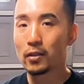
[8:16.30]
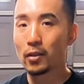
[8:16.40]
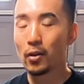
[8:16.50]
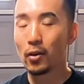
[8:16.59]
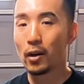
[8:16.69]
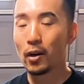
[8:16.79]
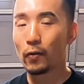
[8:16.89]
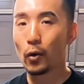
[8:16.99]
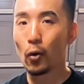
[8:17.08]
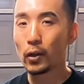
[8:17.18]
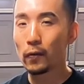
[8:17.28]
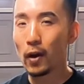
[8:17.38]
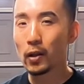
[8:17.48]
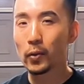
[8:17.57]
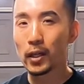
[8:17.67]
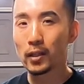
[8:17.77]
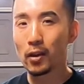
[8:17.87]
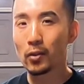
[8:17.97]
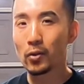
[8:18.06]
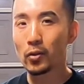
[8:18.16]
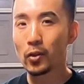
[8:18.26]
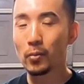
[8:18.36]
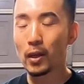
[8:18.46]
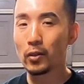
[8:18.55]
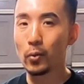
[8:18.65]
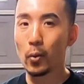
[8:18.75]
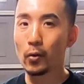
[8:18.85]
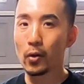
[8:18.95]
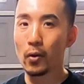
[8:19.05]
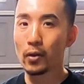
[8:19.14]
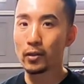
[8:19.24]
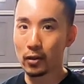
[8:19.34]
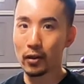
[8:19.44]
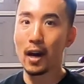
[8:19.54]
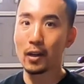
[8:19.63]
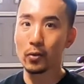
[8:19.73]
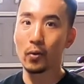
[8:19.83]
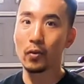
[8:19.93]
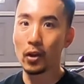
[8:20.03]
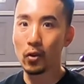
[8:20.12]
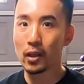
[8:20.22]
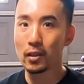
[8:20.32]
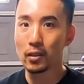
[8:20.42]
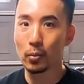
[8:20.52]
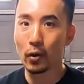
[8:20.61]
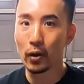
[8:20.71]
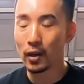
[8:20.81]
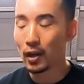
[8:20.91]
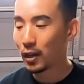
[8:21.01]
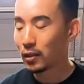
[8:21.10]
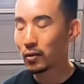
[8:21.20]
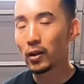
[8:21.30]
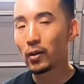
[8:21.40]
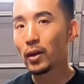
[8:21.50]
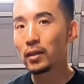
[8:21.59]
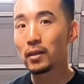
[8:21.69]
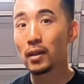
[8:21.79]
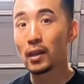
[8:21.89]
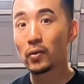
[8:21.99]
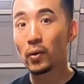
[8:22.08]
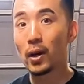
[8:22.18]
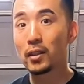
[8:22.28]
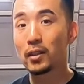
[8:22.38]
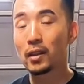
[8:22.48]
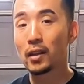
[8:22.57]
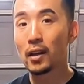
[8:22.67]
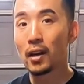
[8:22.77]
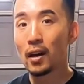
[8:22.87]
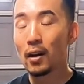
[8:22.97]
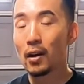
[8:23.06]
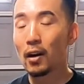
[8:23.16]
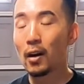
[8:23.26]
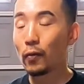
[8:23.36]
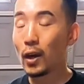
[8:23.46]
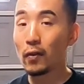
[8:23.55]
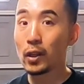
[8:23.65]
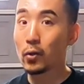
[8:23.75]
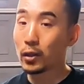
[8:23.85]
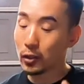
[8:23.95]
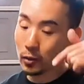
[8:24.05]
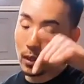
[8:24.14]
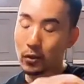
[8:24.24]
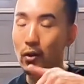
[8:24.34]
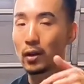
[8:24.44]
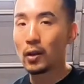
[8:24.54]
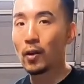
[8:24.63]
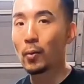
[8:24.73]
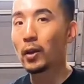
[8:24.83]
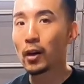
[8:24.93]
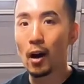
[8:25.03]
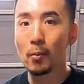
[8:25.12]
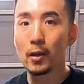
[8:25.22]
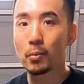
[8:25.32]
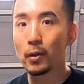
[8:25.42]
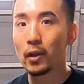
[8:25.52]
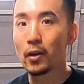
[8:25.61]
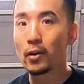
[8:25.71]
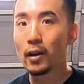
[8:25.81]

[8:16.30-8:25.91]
So if you're only following us on YouTube, then you won't know until the actual video gets deployed. So anyways, thanks for watching. If you have any questions, make sure to leave them in the comments below,